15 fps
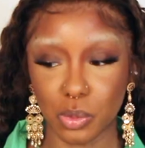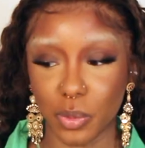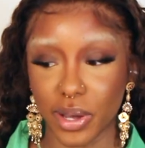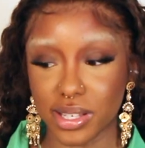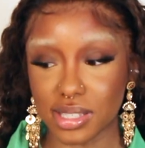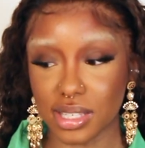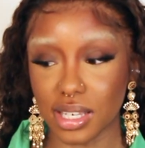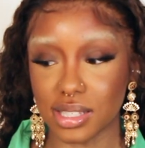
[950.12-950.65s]

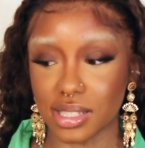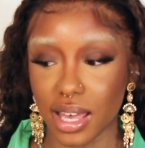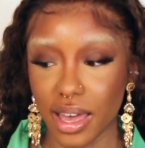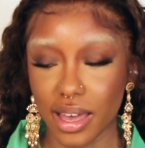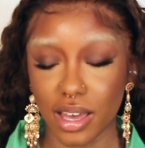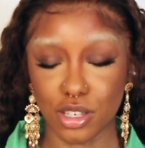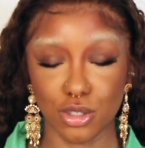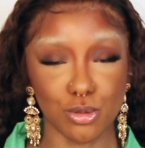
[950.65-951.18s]
West Kiss
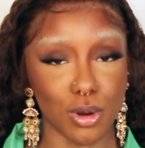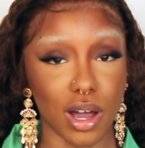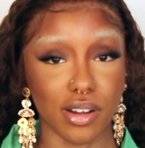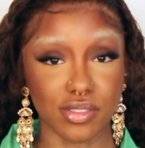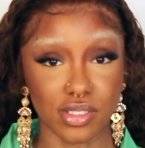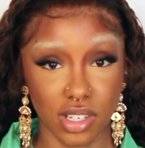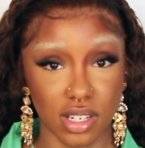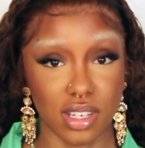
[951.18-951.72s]
hair, you
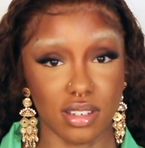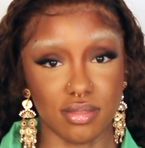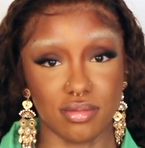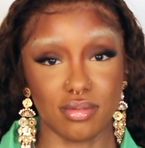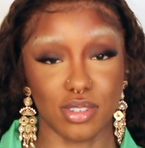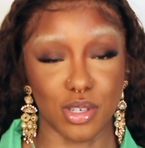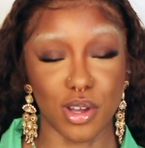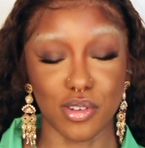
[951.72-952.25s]
have done it.
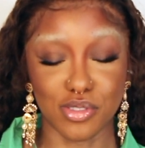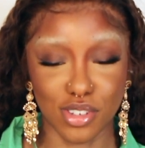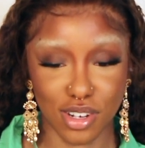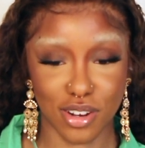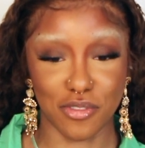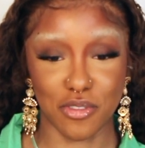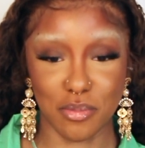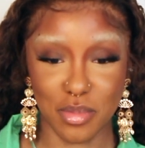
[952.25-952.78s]
You have done
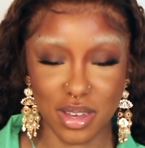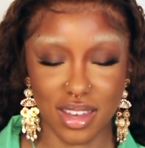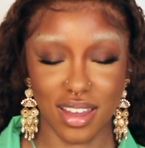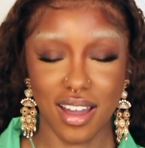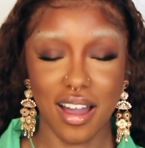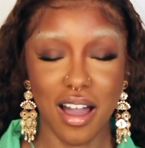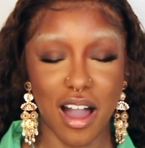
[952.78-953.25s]
it for me.